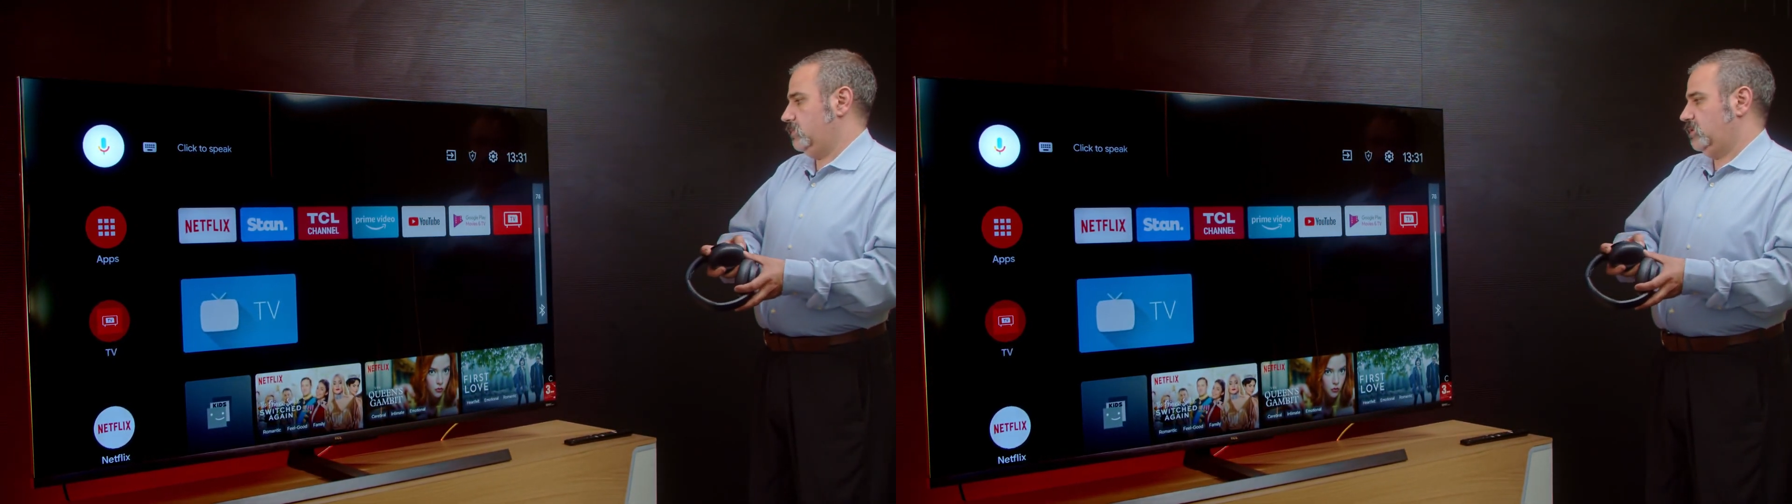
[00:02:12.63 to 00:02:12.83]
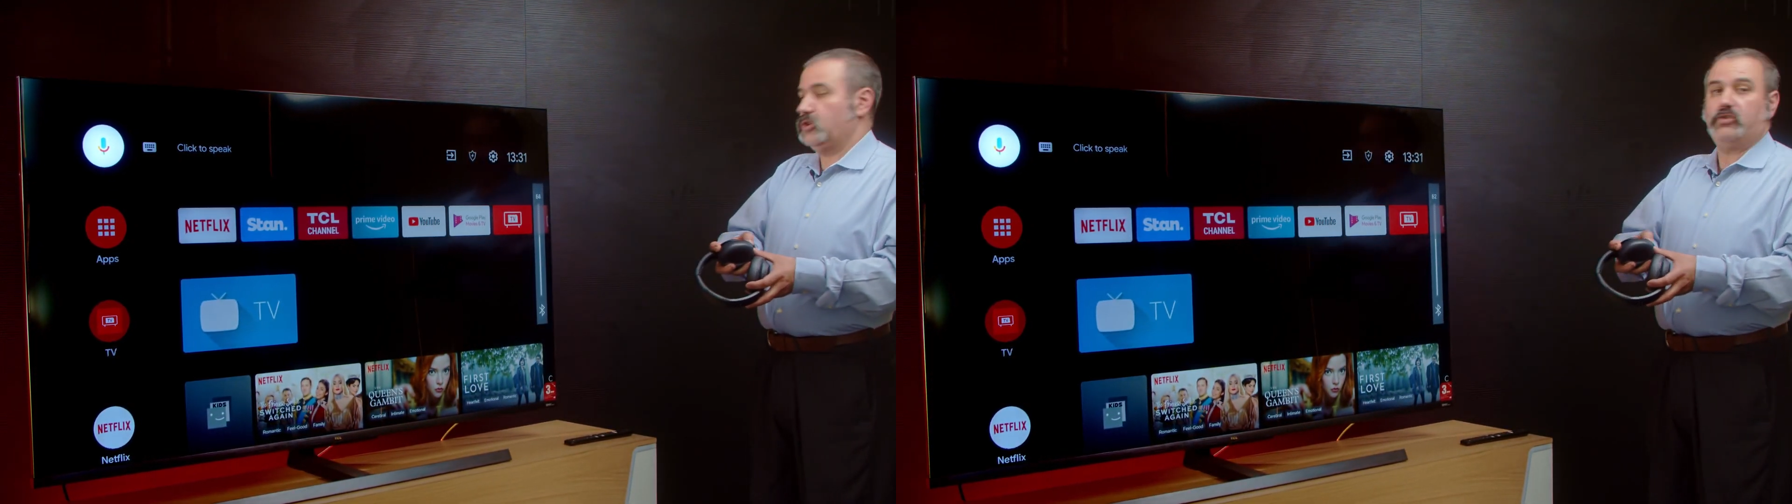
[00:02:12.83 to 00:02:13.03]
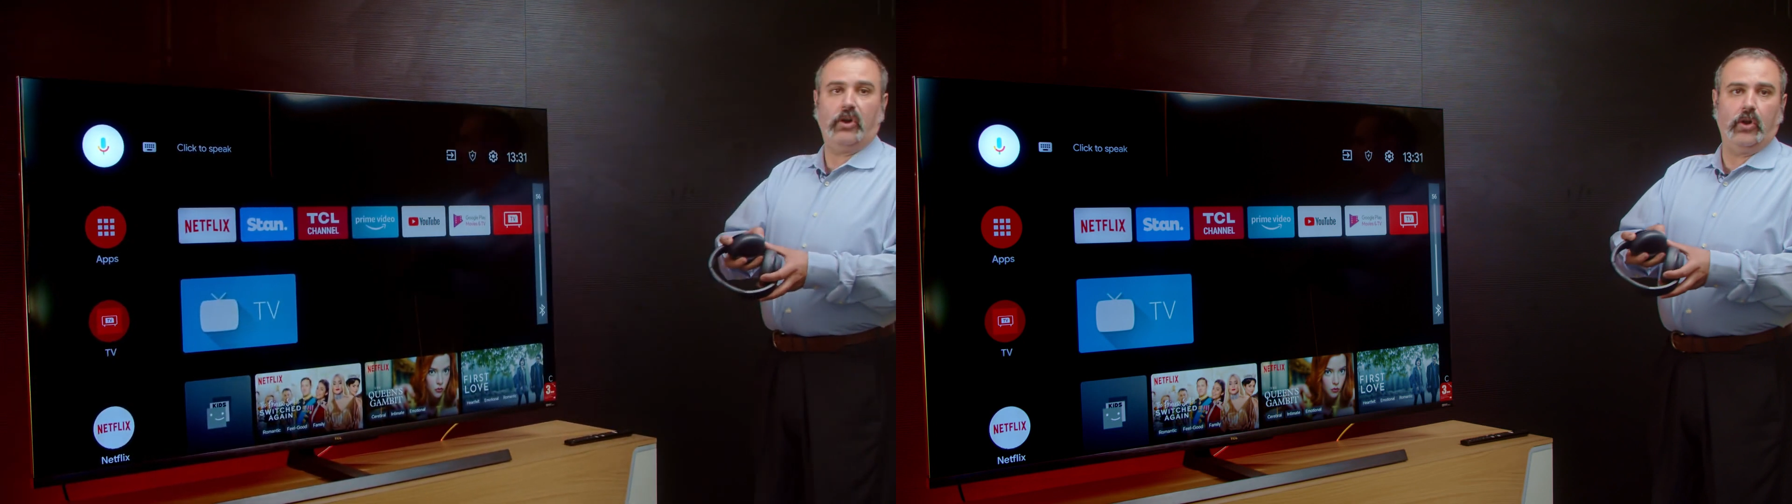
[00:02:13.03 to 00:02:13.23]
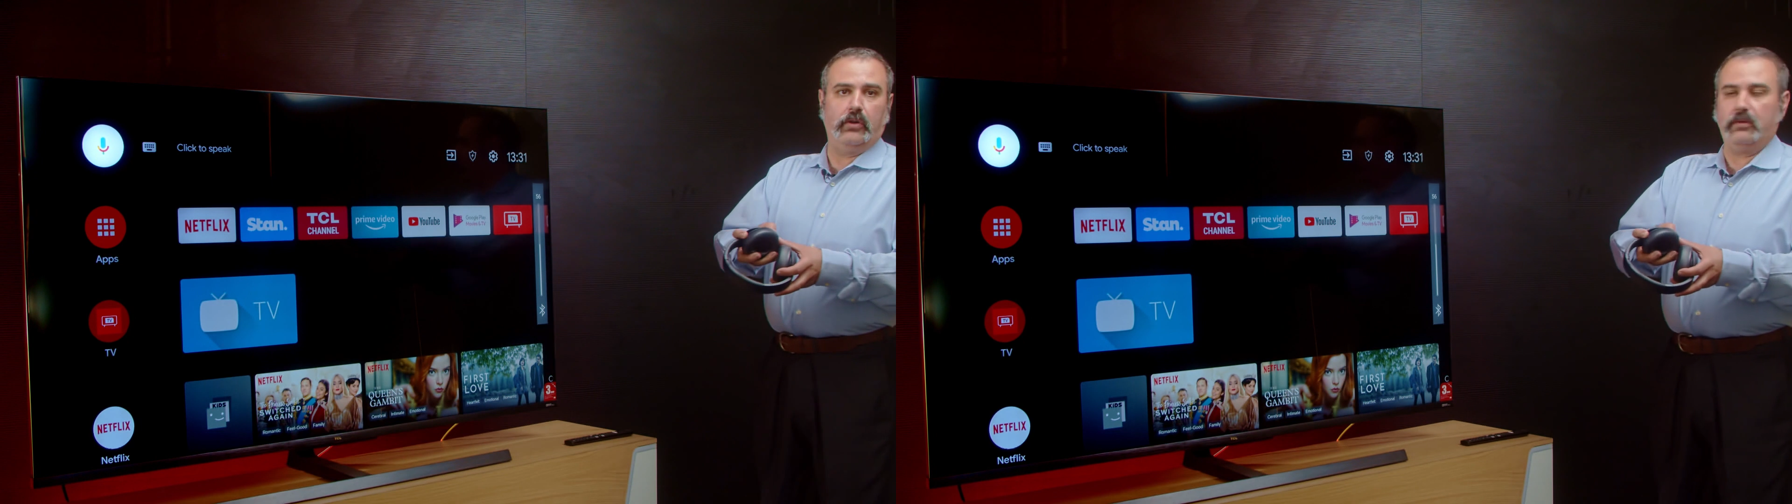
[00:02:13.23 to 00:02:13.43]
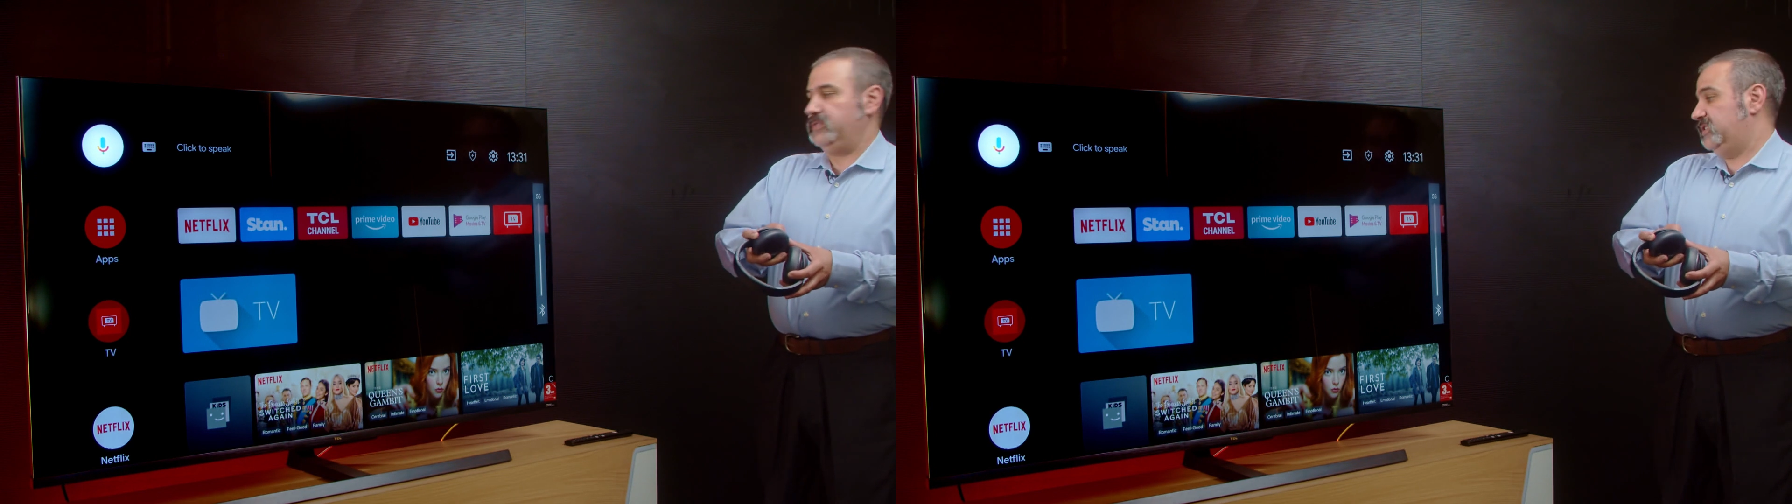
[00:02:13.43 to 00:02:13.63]

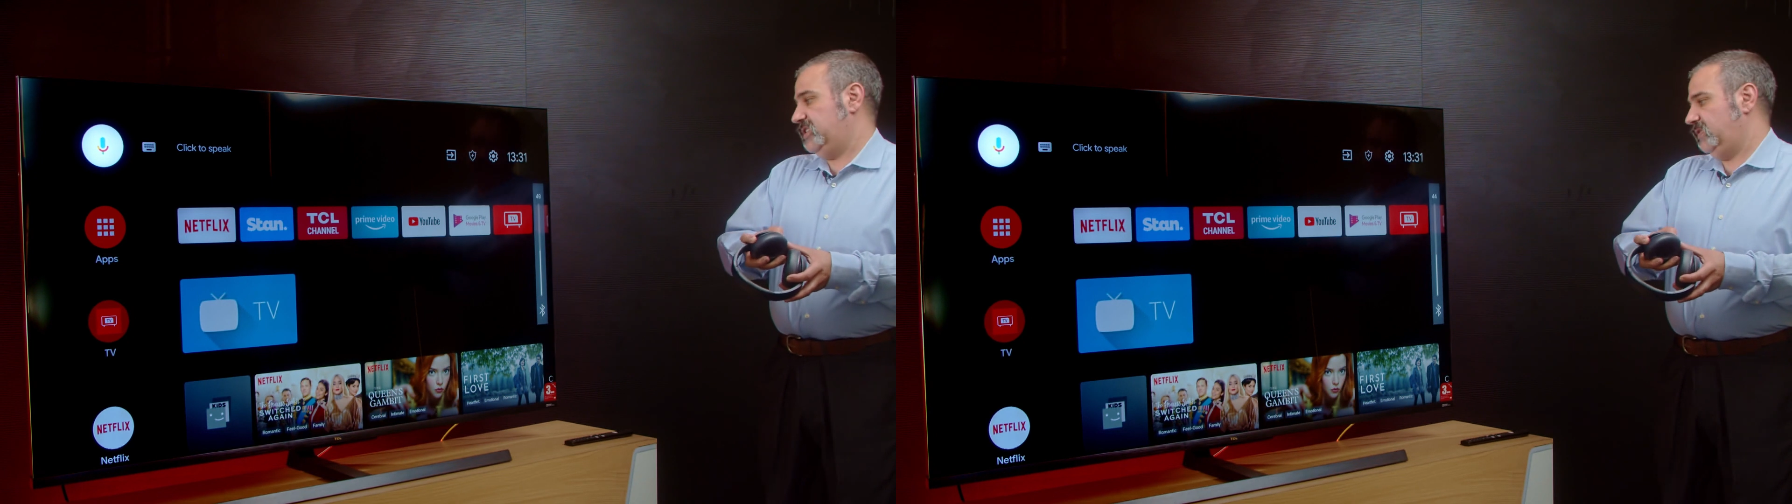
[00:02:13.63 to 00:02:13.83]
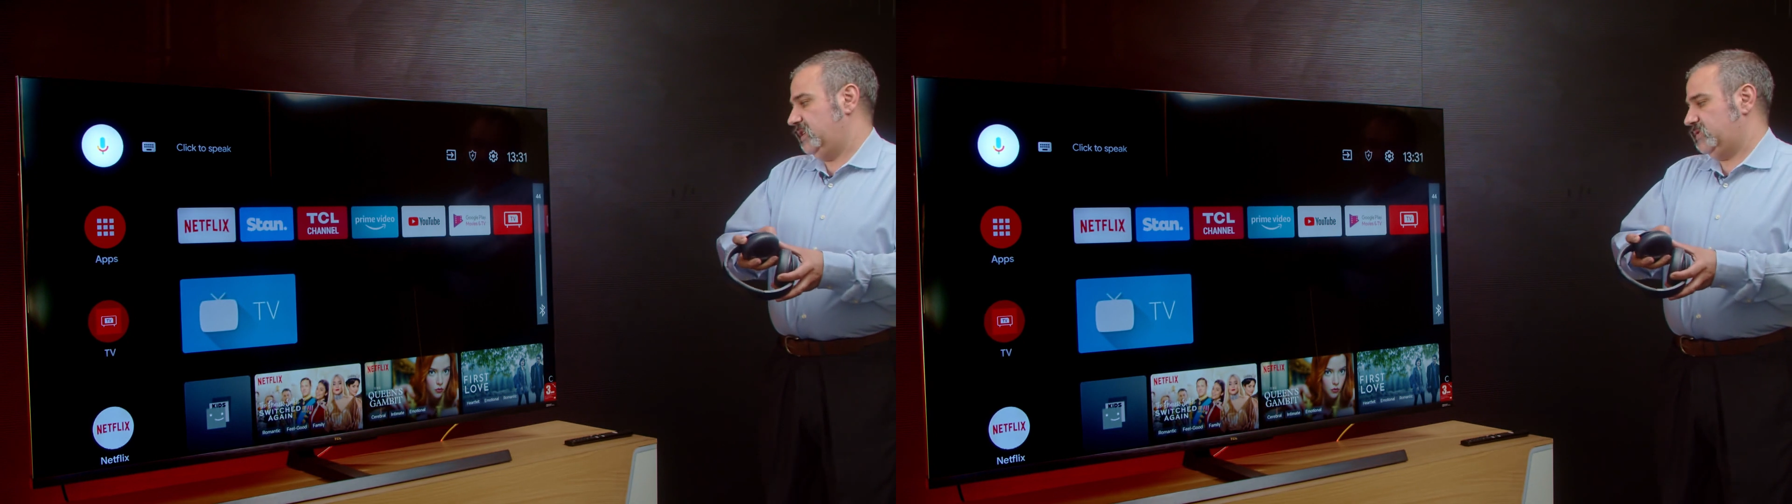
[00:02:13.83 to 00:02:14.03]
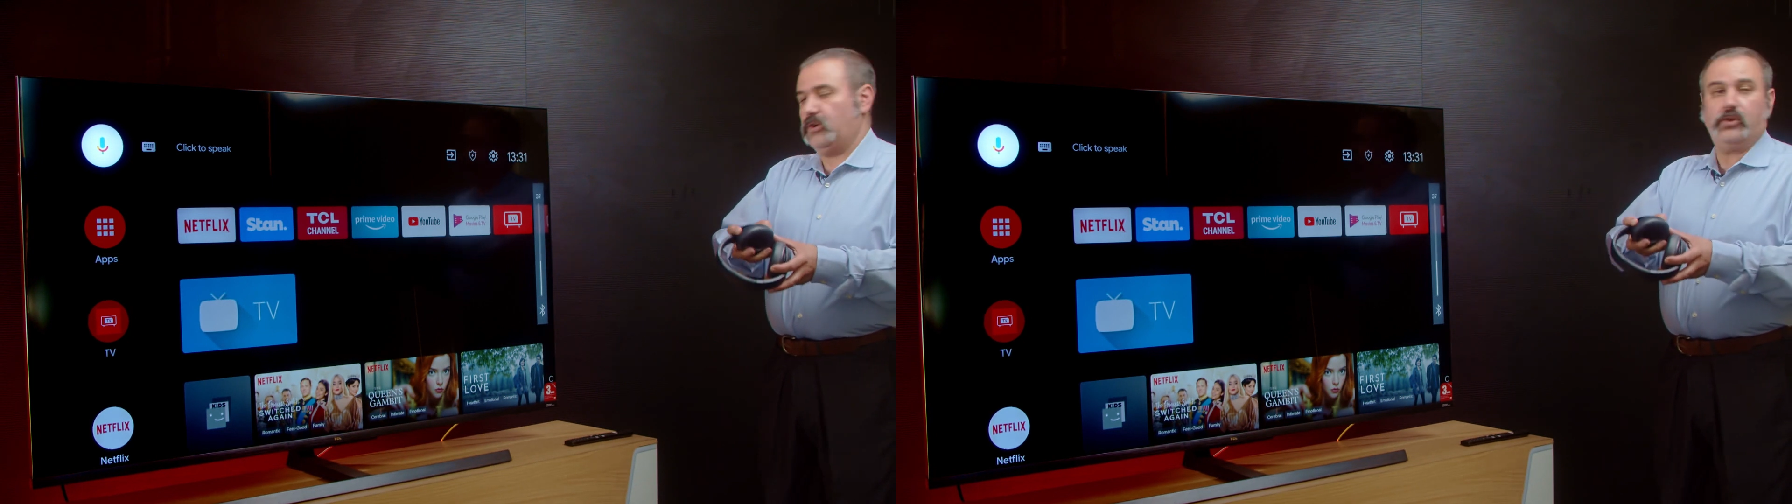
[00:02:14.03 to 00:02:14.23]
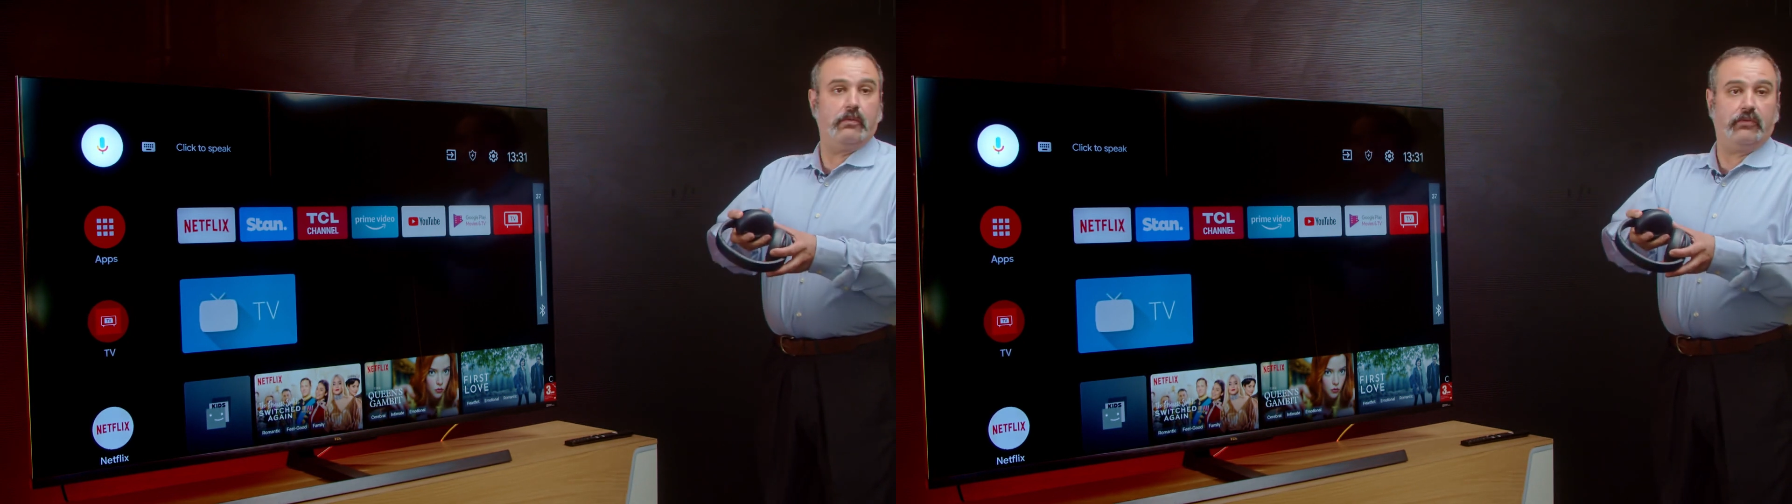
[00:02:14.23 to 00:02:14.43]
control of the TV's volume